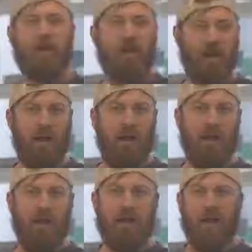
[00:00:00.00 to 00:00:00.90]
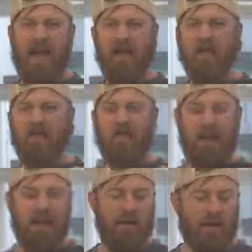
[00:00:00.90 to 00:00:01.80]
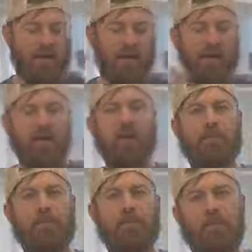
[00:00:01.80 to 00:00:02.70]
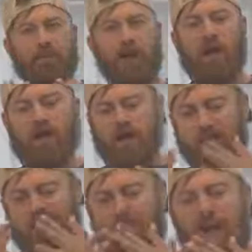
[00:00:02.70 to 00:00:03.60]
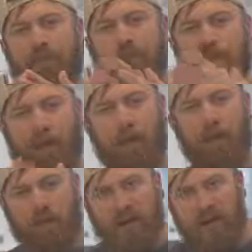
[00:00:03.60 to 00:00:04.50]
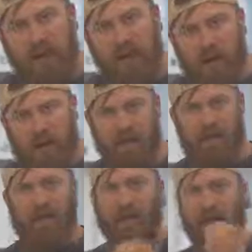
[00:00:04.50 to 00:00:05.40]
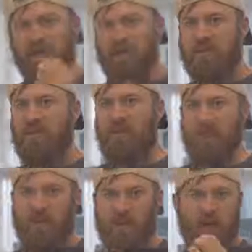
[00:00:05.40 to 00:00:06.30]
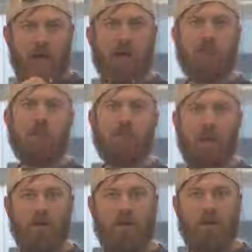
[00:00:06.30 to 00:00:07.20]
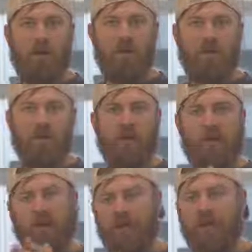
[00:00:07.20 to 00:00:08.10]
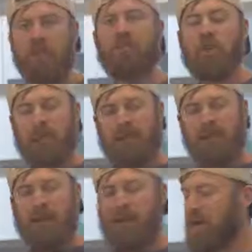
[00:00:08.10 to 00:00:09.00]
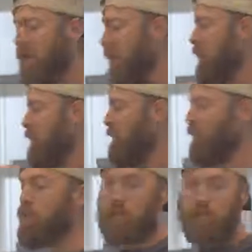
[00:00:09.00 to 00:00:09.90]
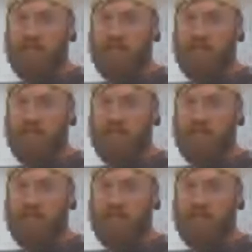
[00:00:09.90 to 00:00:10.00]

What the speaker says: online and in getting in between products that people are already buying and just getting a small commission or getting a chunk of that money for